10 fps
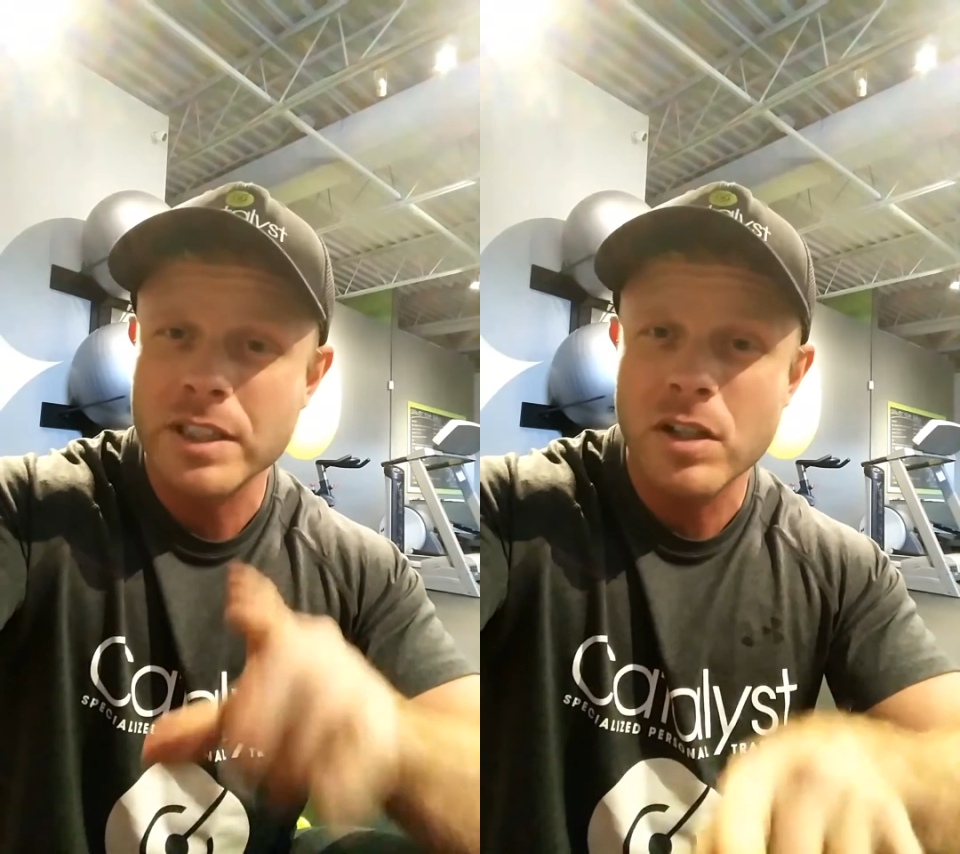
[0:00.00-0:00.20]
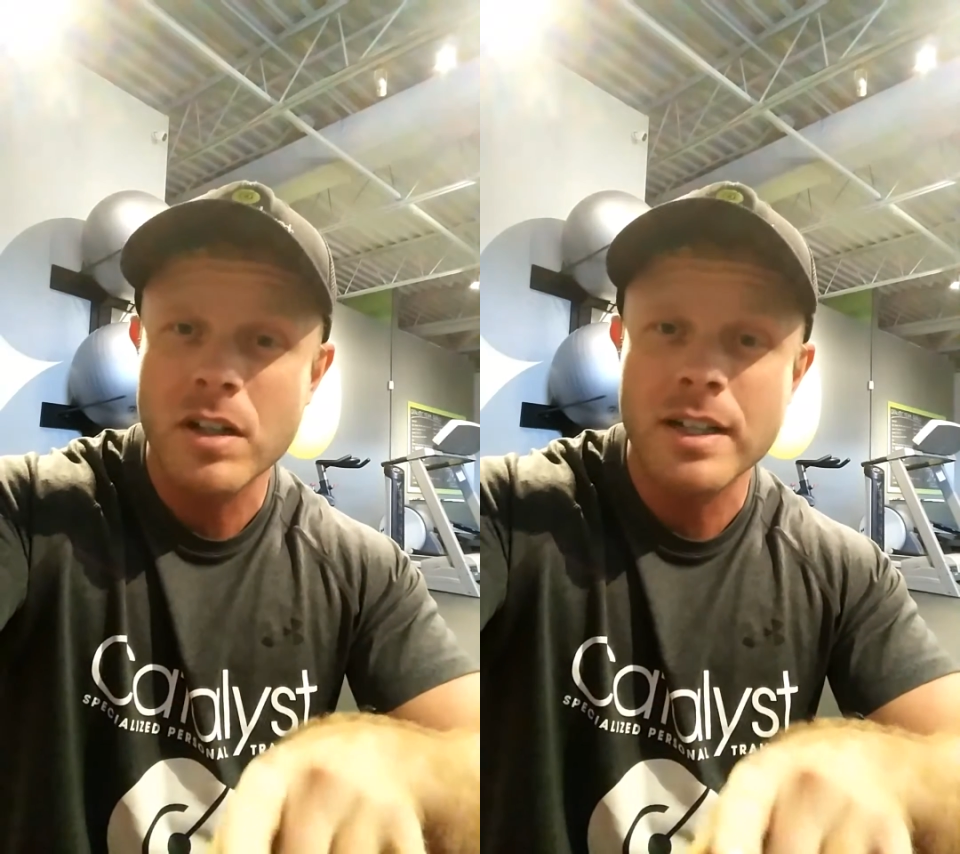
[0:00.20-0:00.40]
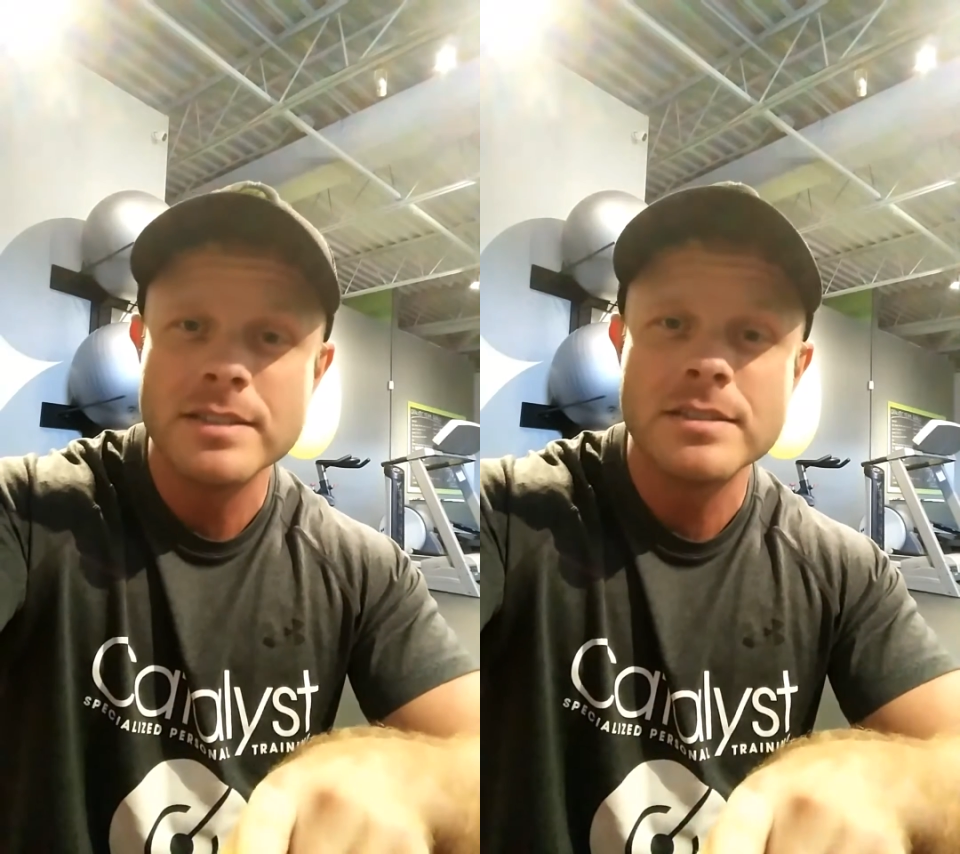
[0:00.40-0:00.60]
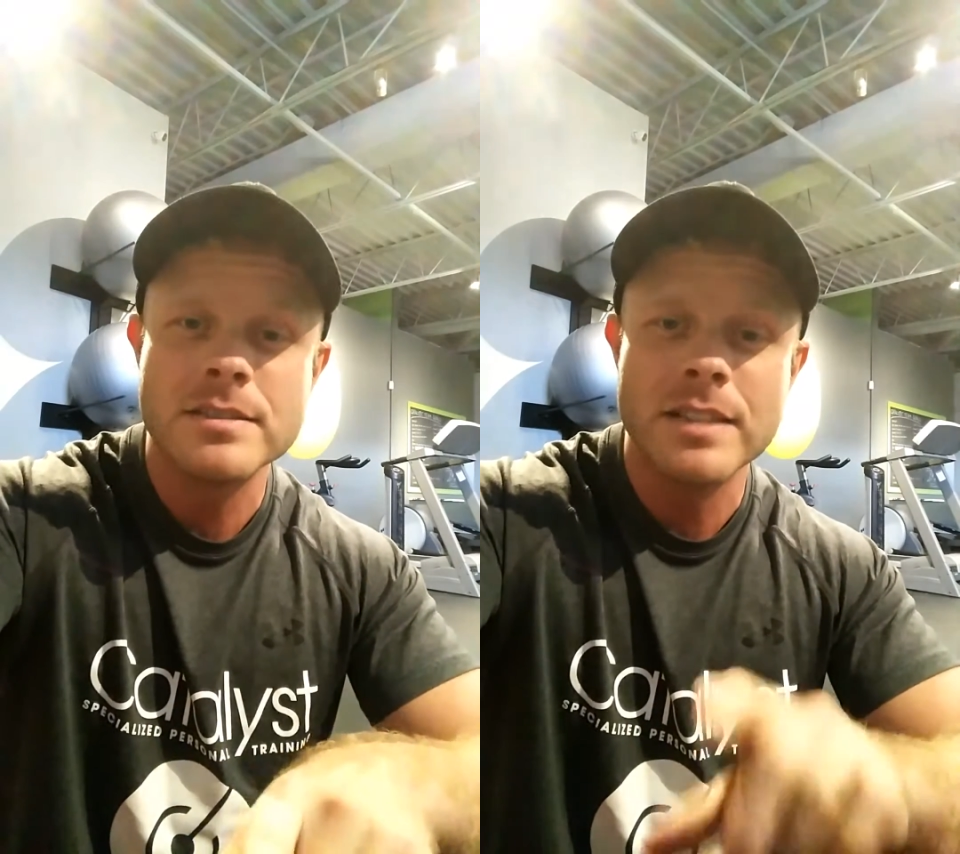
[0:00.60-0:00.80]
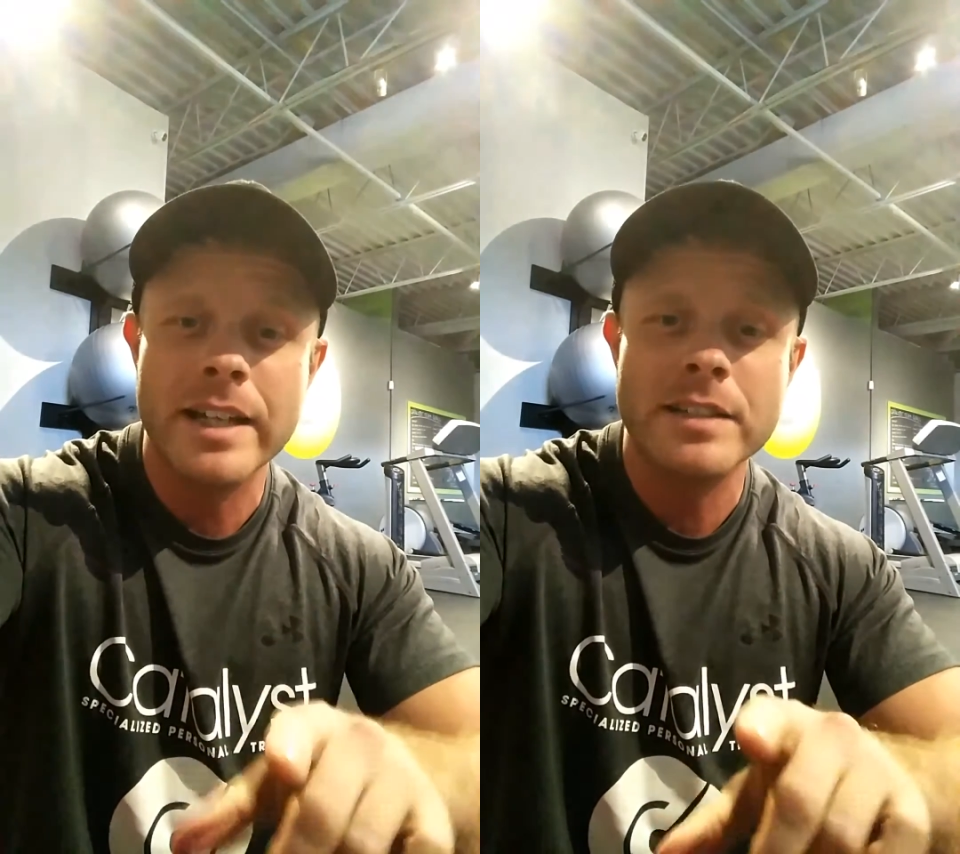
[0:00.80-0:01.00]
cause
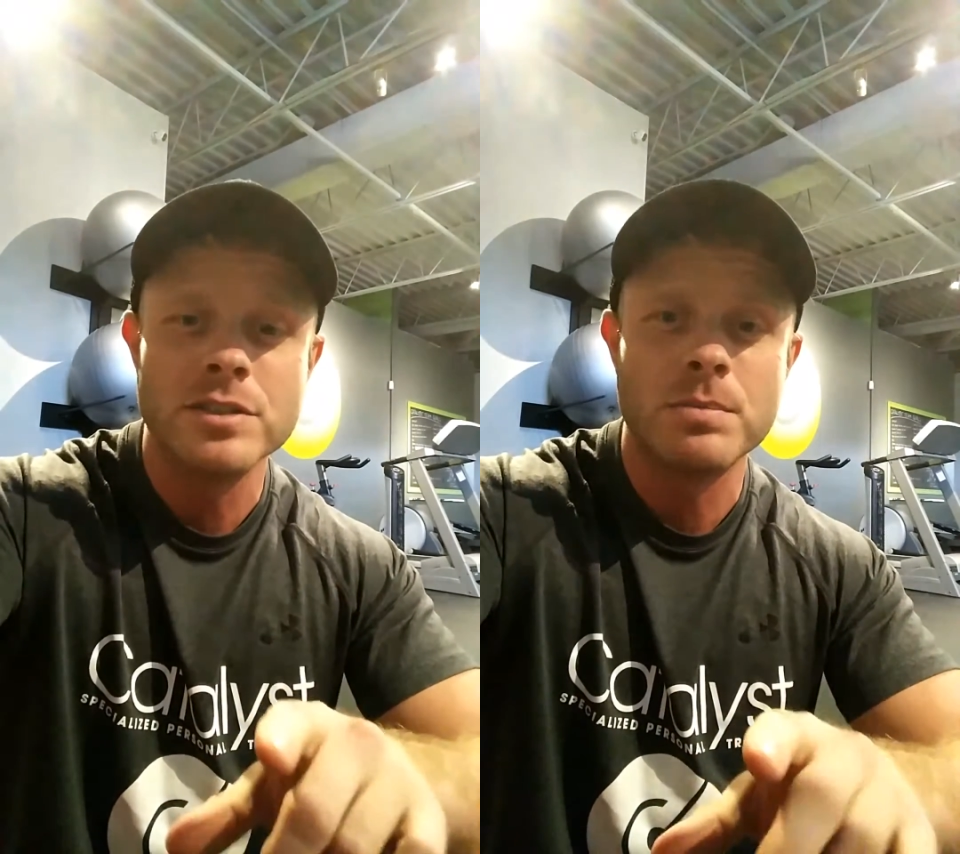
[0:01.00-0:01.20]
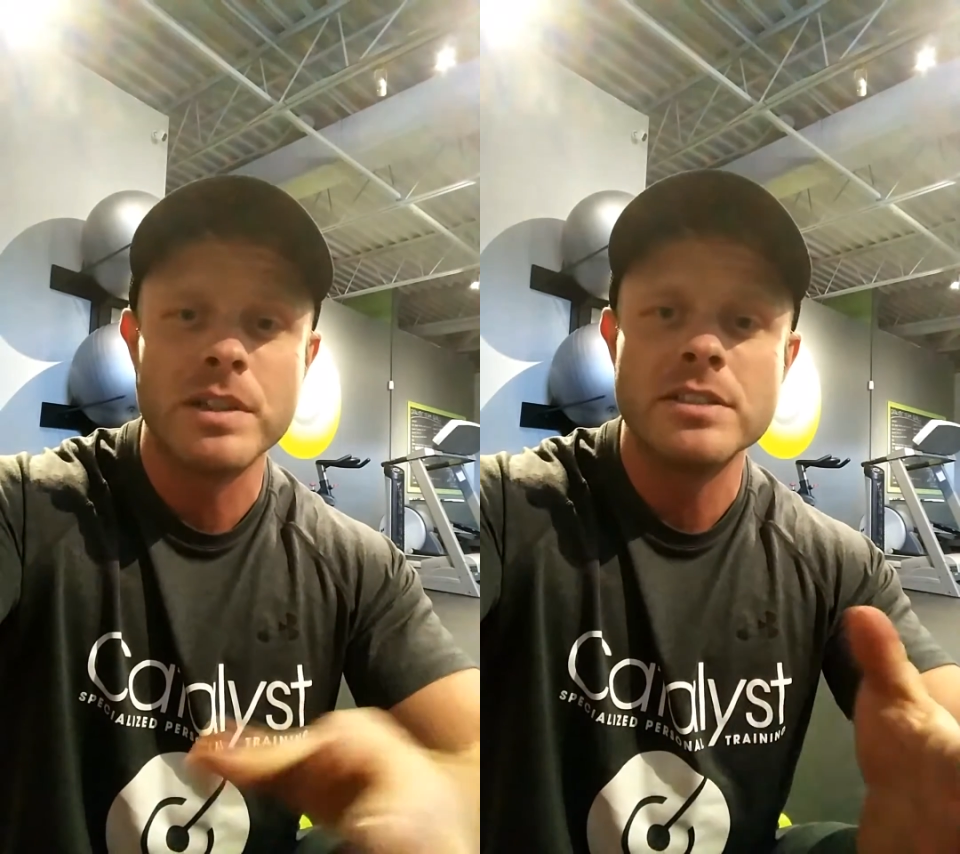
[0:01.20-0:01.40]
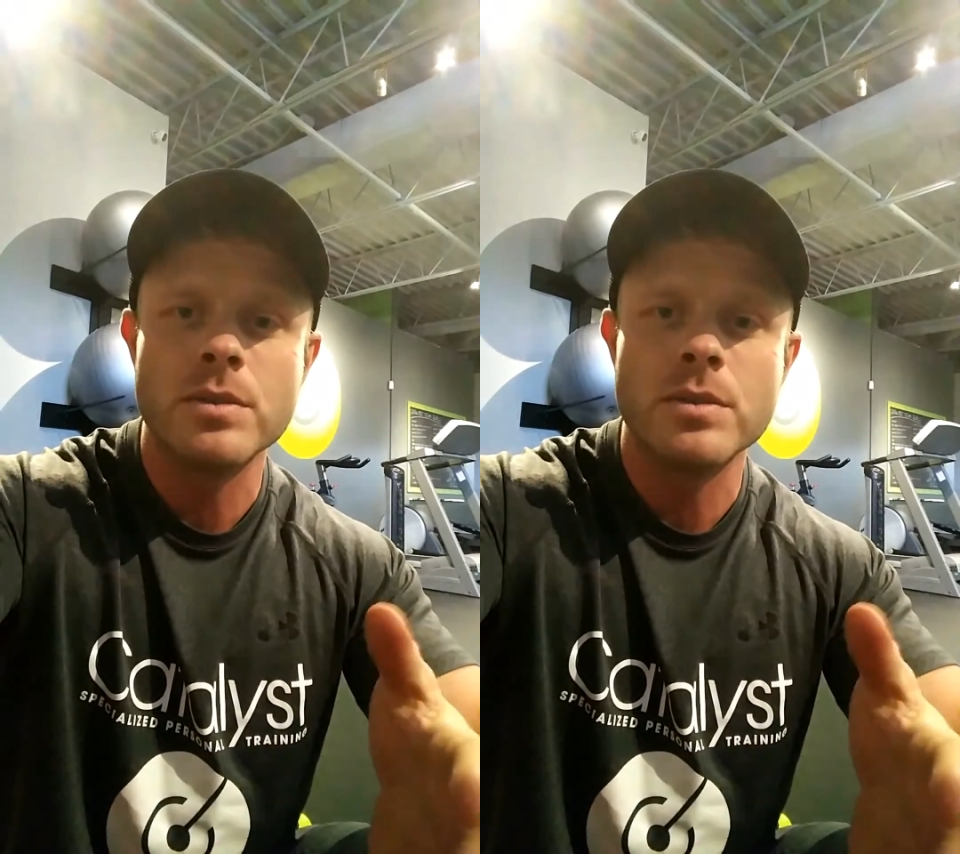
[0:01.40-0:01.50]
ankle sprains.